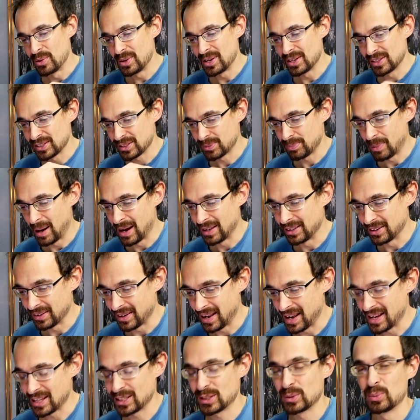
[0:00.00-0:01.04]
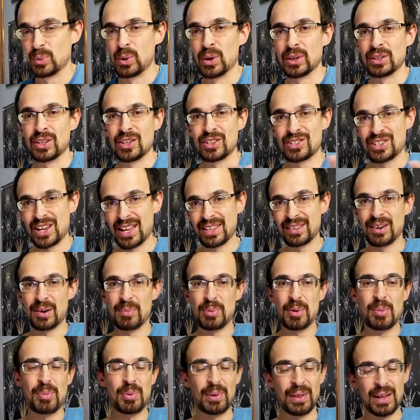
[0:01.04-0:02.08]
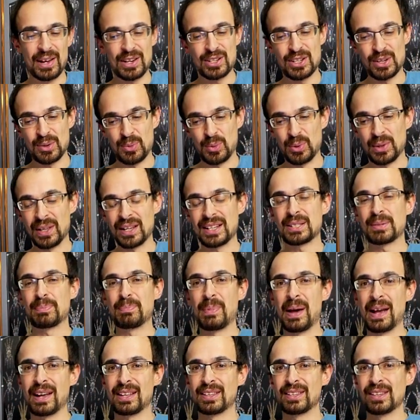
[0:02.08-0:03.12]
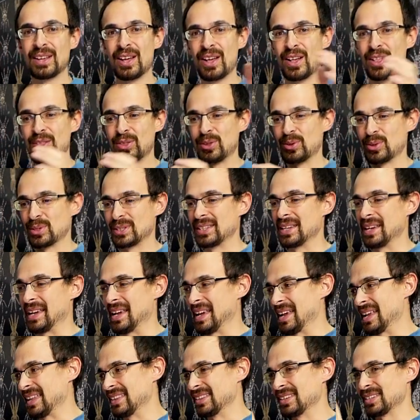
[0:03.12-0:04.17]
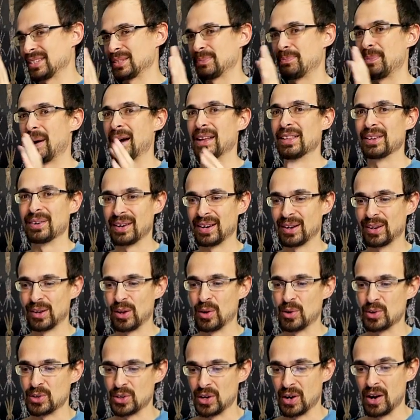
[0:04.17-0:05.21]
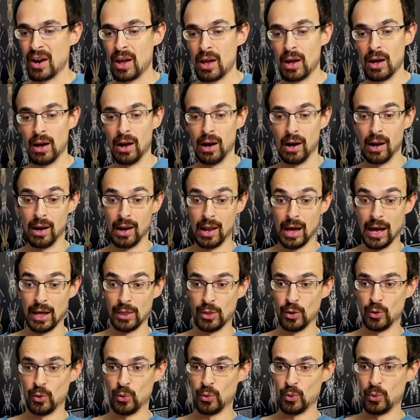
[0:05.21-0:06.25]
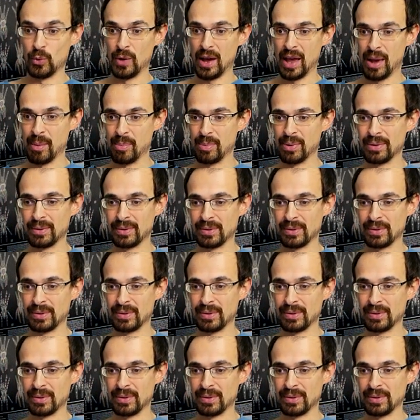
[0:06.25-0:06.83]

real spider nest, what general population would expect to see in the spider enclosure. A lot of web.